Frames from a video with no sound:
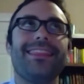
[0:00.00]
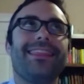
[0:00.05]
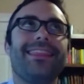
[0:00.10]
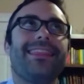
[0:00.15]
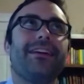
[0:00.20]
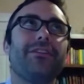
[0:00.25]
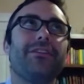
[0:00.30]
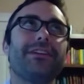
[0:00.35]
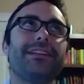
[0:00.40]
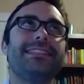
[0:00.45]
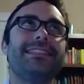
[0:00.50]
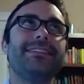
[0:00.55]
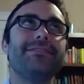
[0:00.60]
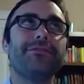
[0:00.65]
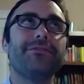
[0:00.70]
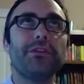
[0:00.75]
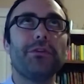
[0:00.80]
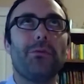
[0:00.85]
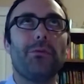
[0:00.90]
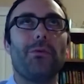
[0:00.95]
they're a
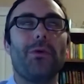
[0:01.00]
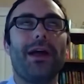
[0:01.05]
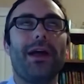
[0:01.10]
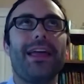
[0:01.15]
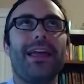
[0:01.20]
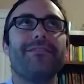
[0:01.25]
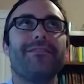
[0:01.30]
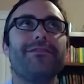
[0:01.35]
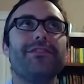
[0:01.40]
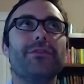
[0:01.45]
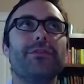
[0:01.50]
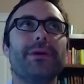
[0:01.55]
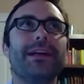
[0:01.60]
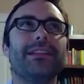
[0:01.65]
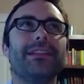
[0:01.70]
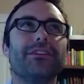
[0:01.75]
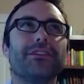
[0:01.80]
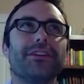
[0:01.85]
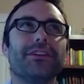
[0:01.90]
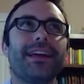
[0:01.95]
different way of viewing
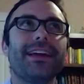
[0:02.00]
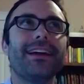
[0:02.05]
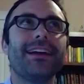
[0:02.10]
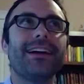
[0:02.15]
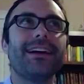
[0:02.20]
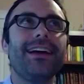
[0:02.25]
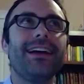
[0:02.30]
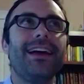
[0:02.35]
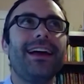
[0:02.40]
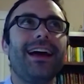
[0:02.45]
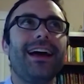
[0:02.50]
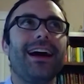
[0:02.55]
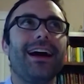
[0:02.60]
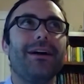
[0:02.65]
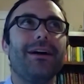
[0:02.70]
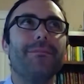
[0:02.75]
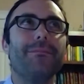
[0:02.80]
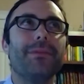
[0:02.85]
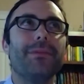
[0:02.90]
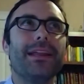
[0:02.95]
learning,
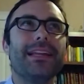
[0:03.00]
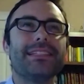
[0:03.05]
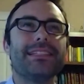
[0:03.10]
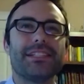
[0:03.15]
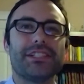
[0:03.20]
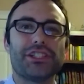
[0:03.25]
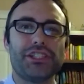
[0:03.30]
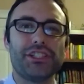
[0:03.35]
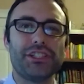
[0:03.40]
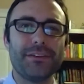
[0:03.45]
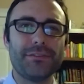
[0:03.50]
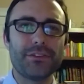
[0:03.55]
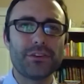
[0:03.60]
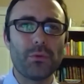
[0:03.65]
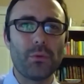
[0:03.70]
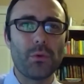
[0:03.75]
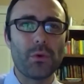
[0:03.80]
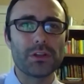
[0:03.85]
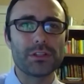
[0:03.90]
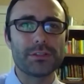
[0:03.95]
and it's a shift
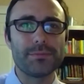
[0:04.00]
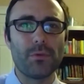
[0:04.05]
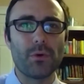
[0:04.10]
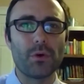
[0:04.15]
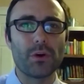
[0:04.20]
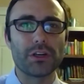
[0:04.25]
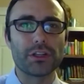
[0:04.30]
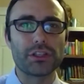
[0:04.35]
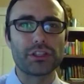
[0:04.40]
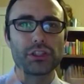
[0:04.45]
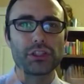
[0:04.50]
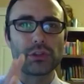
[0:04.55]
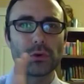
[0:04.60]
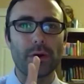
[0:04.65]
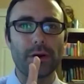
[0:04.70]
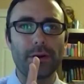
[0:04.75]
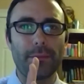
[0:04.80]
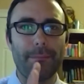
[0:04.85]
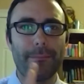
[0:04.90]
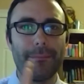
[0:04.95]
towards more
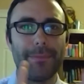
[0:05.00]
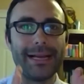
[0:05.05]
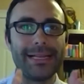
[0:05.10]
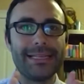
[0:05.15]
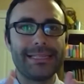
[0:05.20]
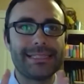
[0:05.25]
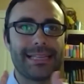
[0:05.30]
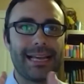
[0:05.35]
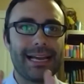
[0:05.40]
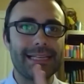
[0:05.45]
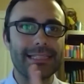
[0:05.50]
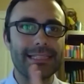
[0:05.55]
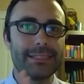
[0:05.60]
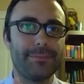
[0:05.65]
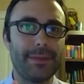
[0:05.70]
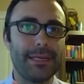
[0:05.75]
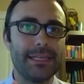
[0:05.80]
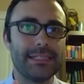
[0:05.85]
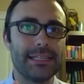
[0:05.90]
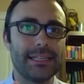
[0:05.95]
short, bite-sized
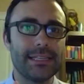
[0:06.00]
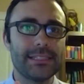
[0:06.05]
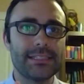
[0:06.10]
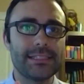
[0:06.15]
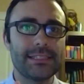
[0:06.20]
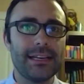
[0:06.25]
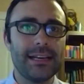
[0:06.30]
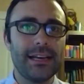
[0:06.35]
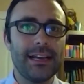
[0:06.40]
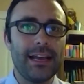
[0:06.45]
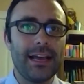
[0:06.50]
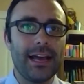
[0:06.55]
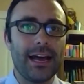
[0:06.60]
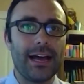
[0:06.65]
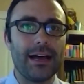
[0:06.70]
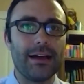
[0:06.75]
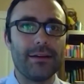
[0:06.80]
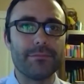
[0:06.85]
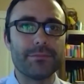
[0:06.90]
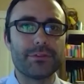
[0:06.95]
pieces,
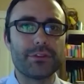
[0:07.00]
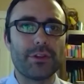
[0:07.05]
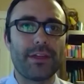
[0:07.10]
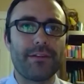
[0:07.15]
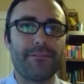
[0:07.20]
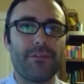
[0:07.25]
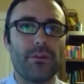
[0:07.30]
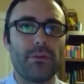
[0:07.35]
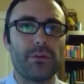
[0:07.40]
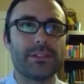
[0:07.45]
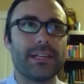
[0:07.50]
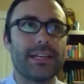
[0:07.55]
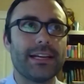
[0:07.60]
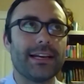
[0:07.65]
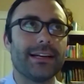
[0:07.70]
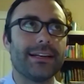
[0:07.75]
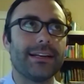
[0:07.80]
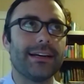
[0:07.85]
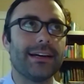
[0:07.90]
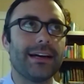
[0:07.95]
so that folks can
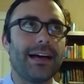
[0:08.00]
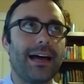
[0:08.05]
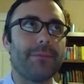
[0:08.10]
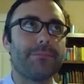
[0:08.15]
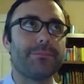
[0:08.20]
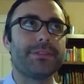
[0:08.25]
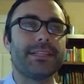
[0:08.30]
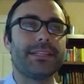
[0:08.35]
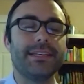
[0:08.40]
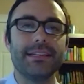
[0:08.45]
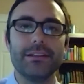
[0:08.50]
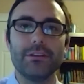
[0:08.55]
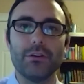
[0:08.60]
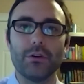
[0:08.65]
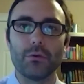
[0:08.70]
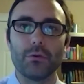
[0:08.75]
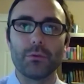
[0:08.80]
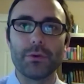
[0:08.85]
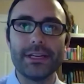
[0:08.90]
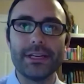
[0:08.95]
kind of upskill
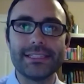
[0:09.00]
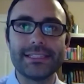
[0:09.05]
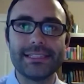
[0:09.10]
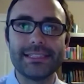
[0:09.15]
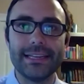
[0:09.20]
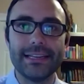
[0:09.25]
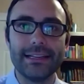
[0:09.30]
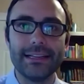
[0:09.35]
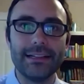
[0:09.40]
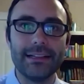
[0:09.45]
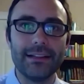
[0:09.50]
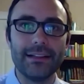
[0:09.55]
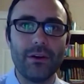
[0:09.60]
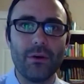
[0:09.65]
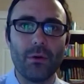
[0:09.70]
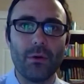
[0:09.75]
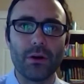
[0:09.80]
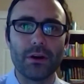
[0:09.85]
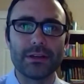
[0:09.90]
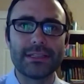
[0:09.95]
or reskill
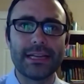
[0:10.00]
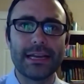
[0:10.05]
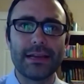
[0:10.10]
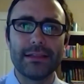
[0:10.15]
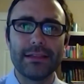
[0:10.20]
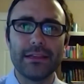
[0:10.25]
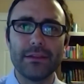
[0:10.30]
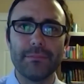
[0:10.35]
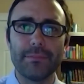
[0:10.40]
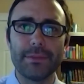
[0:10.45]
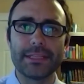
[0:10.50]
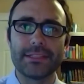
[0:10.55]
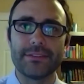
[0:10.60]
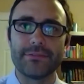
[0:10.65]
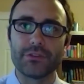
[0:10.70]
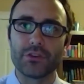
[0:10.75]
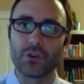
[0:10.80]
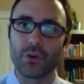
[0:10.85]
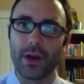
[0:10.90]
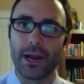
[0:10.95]
or take little bits of
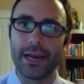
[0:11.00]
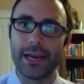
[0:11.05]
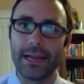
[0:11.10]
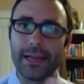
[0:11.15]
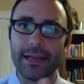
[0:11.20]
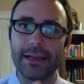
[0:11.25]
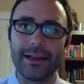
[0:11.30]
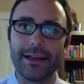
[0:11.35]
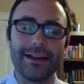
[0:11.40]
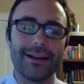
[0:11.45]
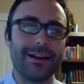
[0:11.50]
training